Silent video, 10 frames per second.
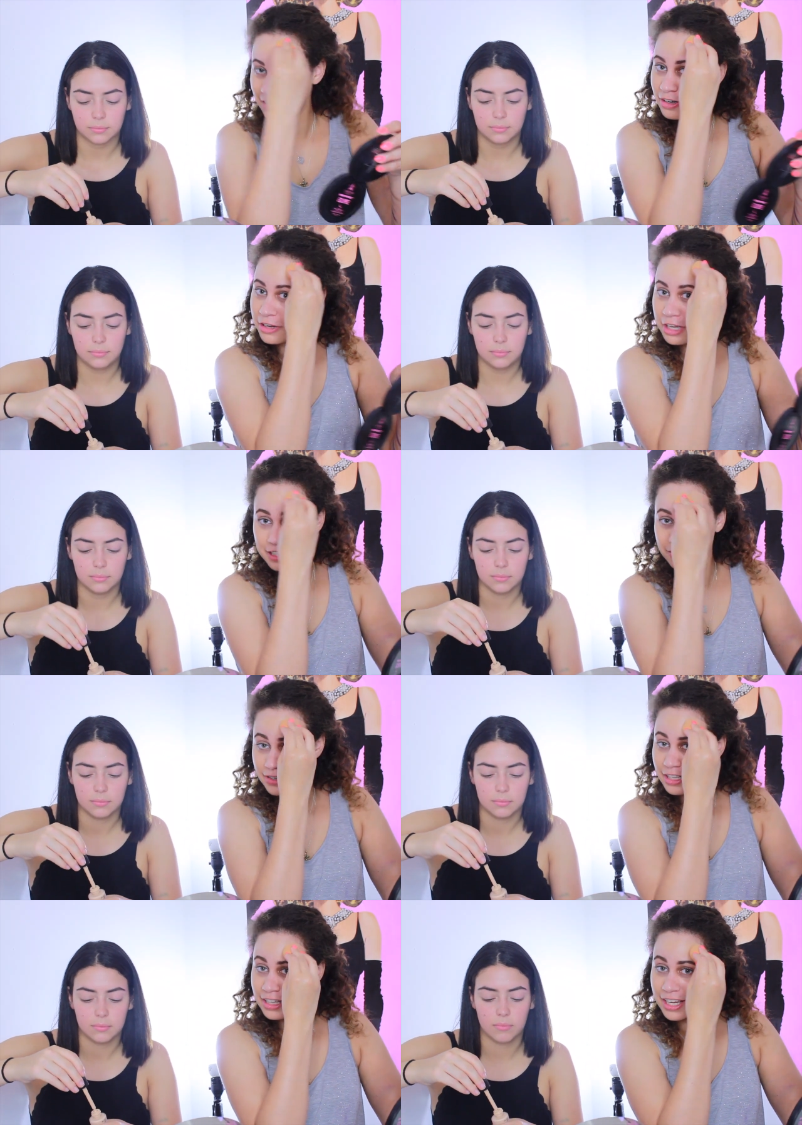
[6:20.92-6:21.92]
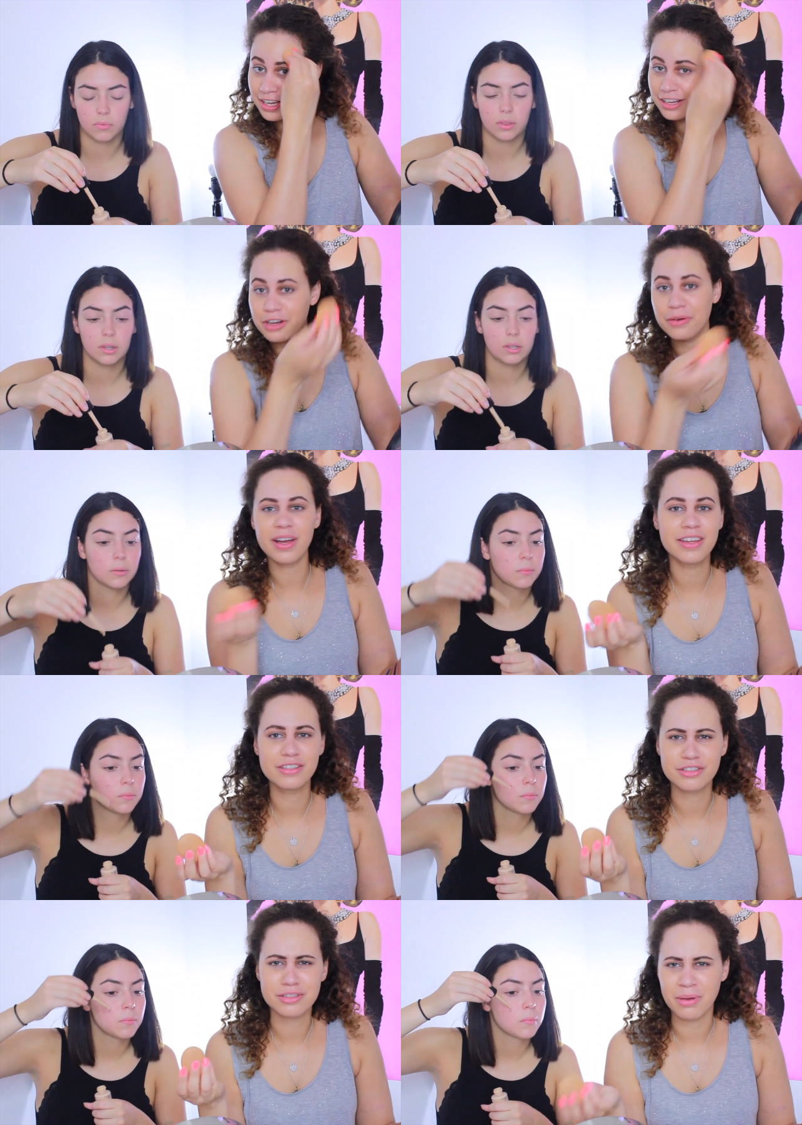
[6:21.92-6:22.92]
Speaker 1: you know what? It's really, you know
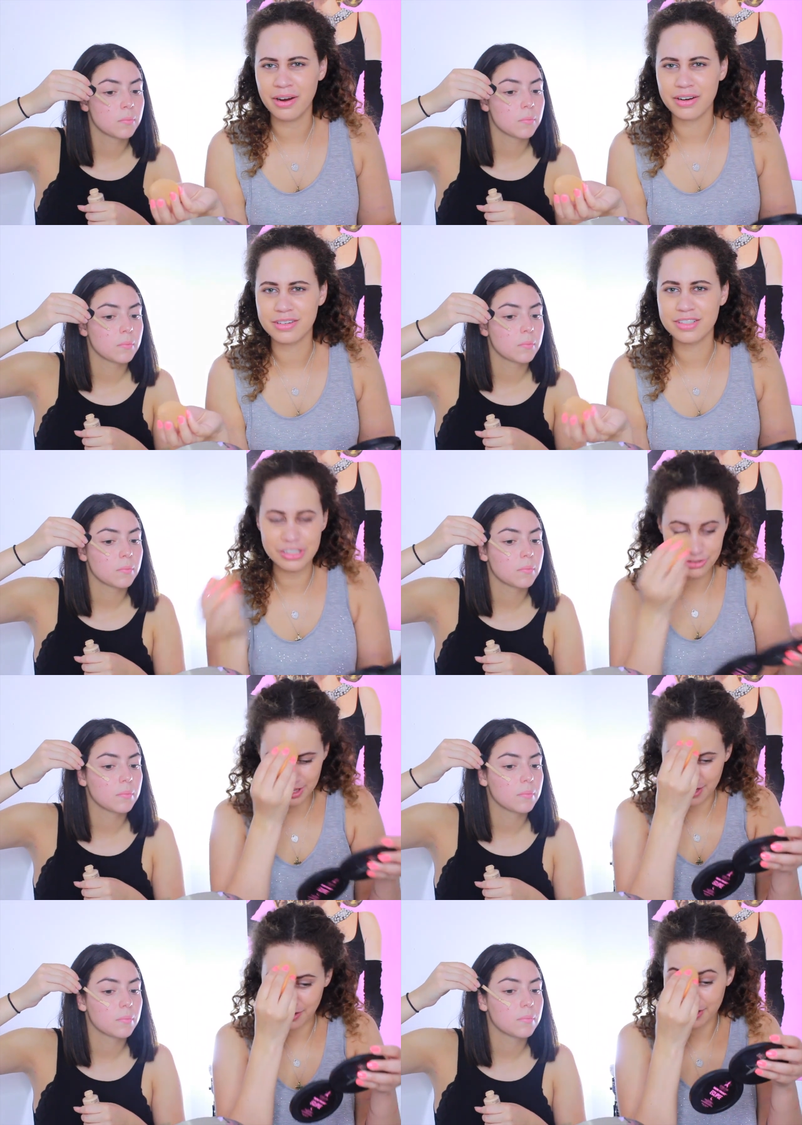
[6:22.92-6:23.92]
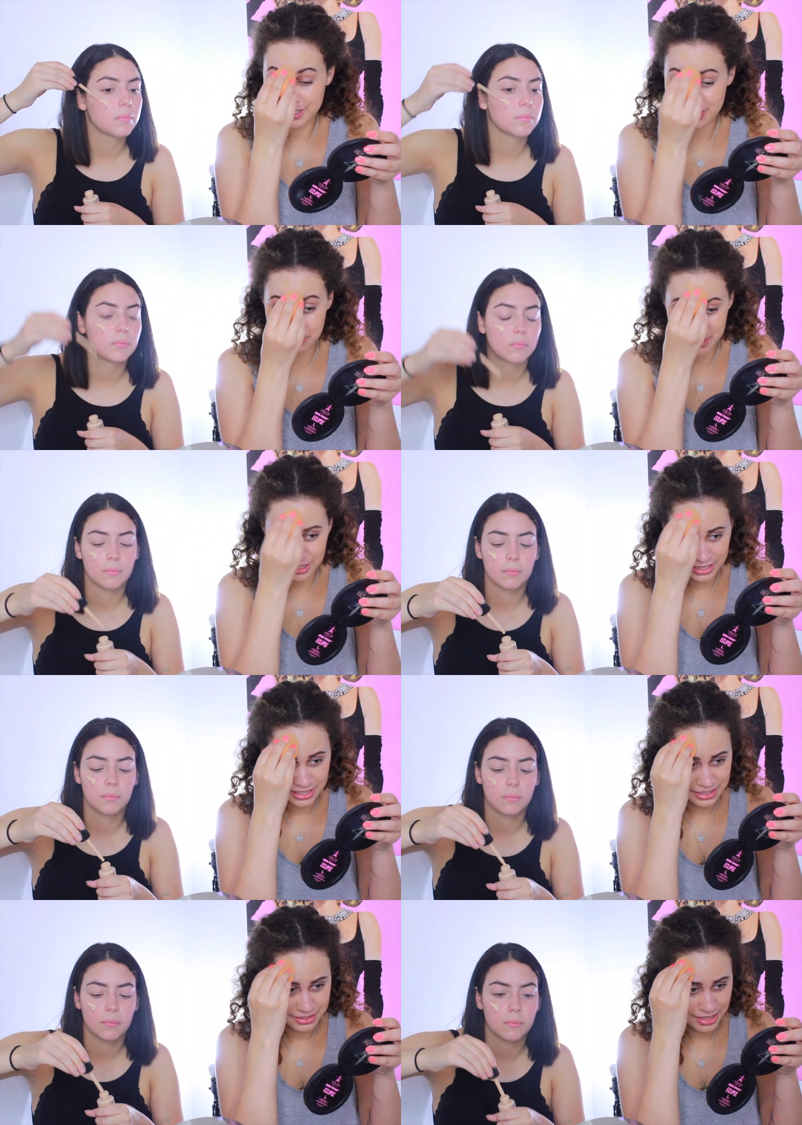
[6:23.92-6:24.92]
what? You're smart to do that, honestly,
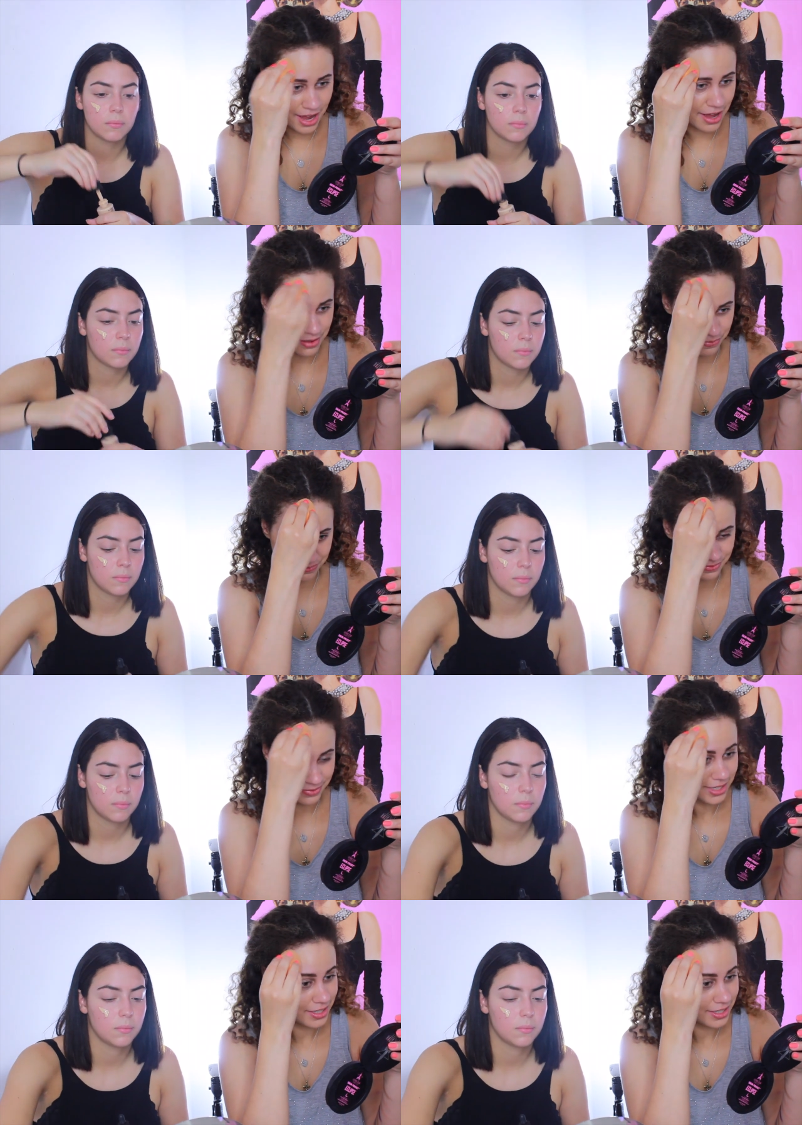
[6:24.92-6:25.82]
because, um,